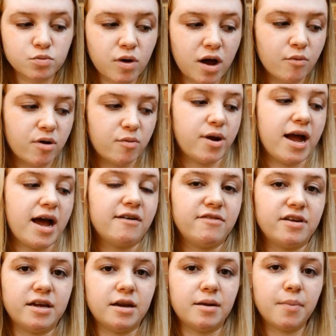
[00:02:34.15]
as well when we're
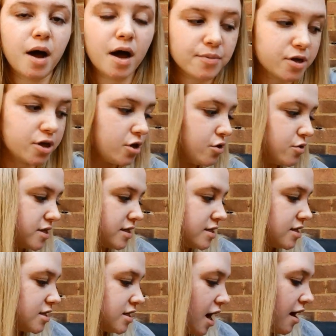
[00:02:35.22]
having barbecues
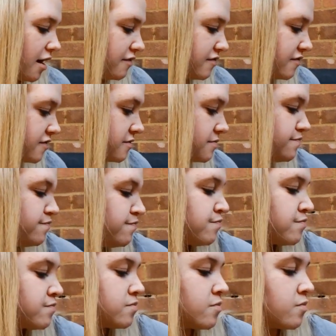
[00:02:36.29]
and stuff.
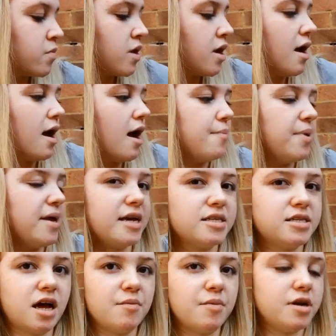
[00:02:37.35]
I
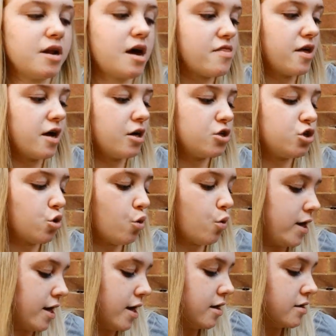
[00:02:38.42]
picked up another
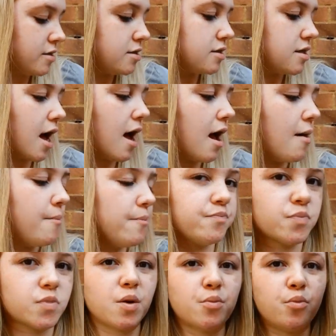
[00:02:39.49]
toilet
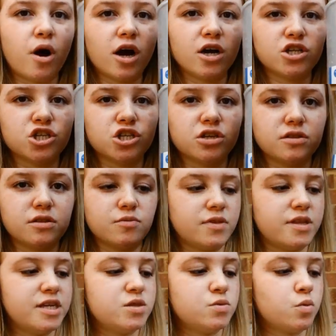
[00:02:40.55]
brush.
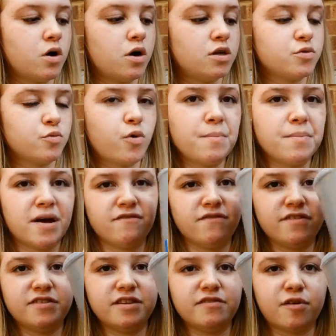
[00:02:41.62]
This was
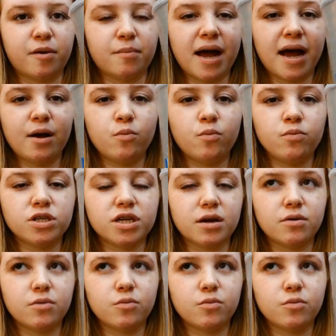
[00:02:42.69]
£1.50 from Poundland.